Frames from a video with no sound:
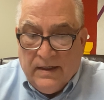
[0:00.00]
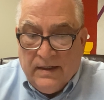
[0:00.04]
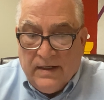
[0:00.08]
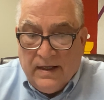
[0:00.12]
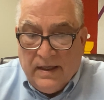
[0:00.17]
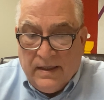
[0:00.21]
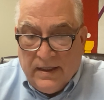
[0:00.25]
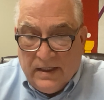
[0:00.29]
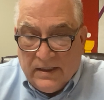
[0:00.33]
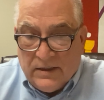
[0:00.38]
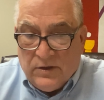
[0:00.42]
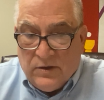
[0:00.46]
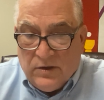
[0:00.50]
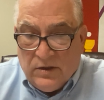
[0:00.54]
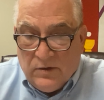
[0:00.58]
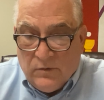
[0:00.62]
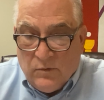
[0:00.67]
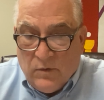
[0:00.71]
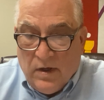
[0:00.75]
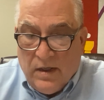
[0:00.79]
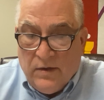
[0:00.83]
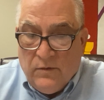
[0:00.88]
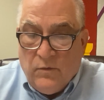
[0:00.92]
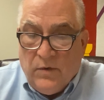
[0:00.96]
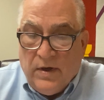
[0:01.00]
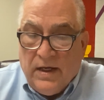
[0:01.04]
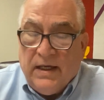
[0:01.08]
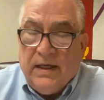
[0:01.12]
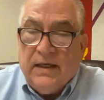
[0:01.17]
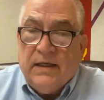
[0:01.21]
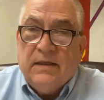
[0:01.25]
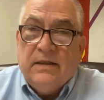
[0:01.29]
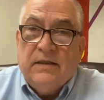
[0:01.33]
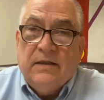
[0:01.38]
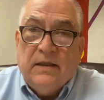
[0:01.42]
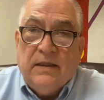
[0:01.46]
Now, that's one
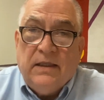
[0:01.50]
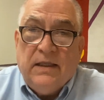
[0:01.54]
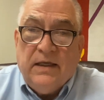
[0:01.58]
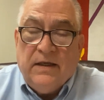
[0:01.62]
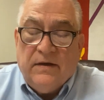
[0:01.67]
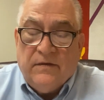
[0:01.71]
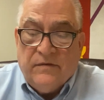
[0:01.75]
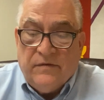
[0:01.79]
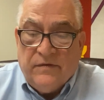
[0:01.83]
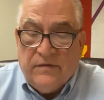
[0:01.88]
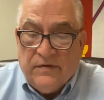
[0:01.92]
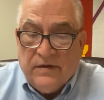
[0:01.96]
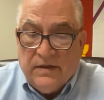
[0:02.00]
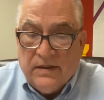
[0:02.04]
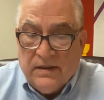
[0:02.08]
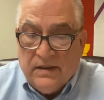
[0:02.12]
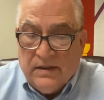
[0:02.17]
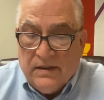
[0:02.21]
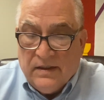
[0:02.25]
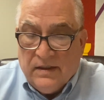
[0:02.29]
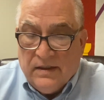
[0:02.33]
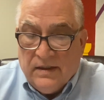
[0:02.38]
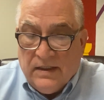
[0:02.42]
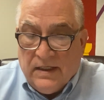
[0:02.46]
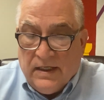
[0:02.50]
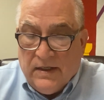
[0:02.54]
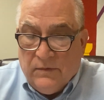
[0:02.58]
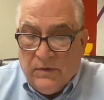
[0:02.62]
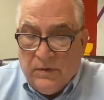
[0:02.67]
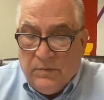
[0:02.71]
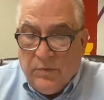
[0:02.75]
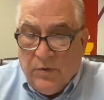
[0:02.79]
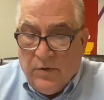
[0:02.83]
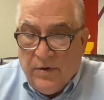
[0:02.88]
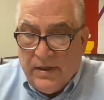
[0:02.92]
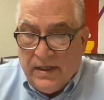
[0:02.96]
way to live, I
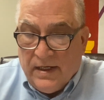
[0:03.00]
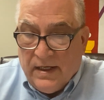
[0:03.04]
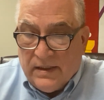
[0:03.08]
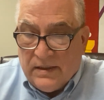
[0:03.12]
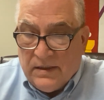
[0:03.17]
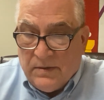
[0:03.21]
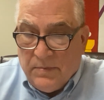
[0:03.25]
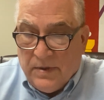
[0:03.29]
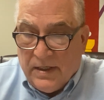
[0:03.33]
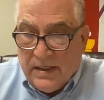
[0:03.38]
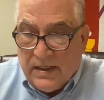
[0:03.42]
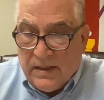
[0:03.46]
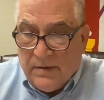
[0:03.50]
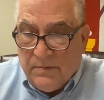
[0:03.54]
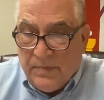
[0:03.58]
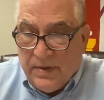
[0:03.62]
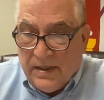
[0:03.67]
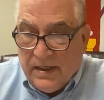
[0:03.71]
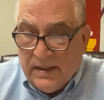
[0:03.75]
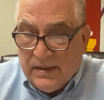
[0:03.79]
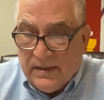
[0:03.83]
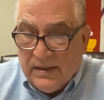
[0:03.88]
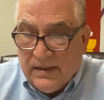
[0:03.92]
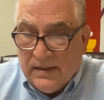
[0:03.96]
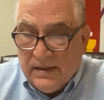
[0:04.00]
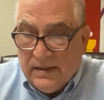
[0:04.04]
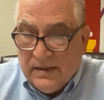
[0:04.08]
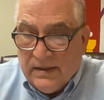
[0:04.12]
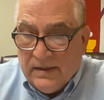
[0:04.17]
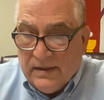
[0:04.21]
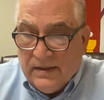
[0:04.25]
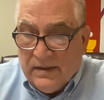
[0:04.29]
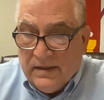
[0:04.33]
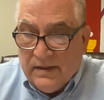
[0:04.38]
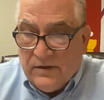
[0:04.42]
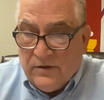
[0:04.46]
would point out to my companion,
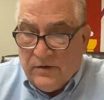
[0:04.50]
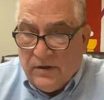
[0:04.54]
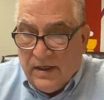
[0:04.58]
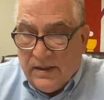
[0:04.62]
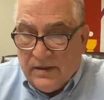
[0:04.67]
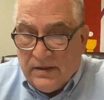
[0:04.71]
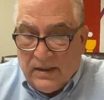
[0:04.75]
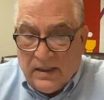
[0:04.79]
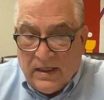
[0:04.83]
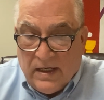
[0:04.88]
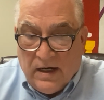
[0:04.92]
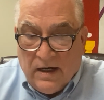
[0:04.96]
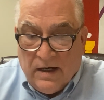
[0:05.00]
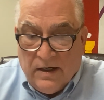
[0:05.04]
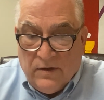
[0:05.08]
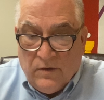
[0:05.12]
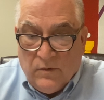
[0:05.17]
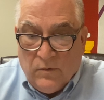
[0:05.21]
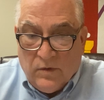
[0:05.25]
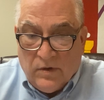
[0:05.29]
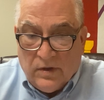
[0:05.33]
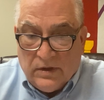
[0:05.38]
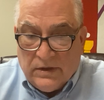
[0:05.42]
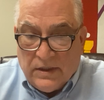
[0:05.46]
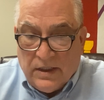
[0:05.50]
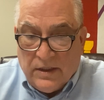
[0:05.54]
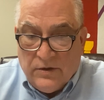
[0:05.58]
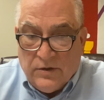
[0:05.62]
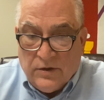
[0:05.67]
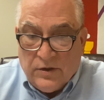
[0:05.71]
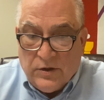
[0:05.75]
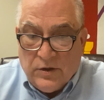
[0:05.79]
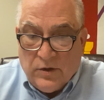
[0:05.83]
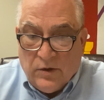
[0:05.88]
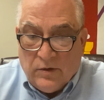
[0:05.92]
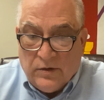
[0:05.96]
trying to carry the world on your
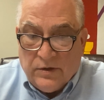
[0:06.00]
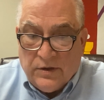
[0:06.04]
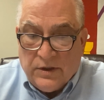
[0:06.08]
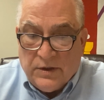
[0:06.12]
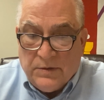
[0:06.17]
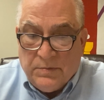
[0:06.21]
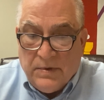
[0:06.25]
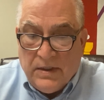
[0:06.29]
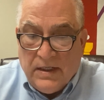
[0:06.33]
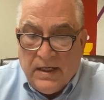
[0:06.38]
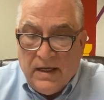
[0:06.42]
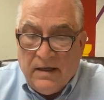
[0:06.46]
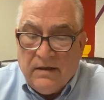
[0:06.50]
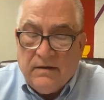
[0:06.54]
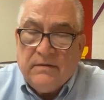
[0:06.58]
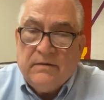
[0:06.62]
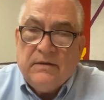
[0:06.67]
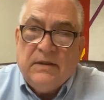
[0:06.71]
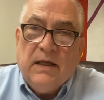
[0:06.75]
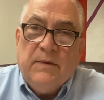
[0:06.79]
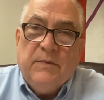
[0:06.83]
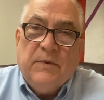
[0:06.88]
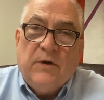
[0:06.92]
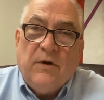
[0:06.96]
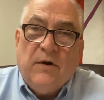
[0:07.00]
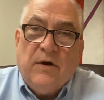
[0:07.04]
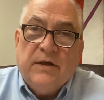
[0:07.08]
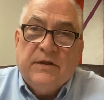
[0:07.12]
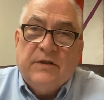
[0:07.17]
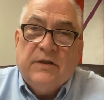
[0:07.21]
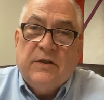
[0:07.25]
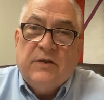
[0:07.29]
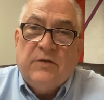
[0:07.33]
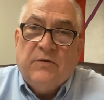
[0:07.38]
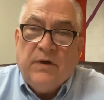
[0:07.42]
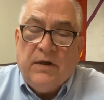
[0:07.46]
shoulders. But now, come across
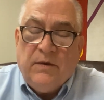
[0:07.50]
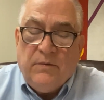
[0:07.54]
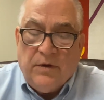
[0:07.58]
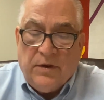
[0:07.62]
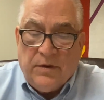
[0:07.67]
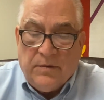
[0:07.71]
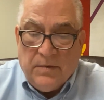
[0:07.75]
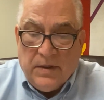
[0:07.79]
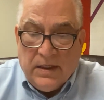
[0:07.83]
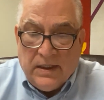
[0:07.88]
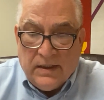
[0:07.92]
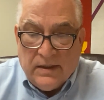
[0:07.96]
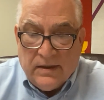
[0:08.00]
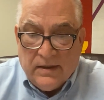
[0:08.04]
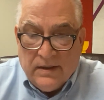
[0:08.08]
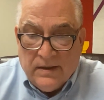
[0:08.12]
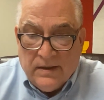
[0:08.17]
the street with me.